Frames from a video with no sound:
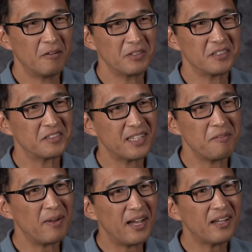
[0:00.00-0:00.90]
results
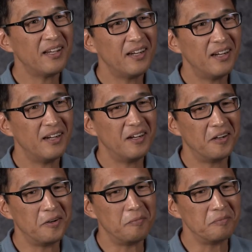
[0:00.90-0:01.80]
came back.
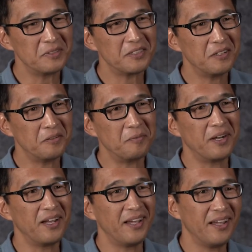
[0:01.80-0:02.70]
So
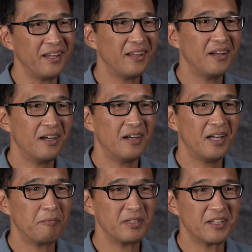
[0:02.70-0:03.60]
my
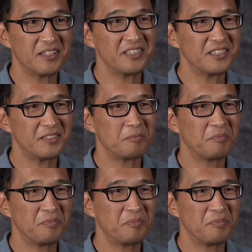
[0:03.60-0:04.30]
hepatologist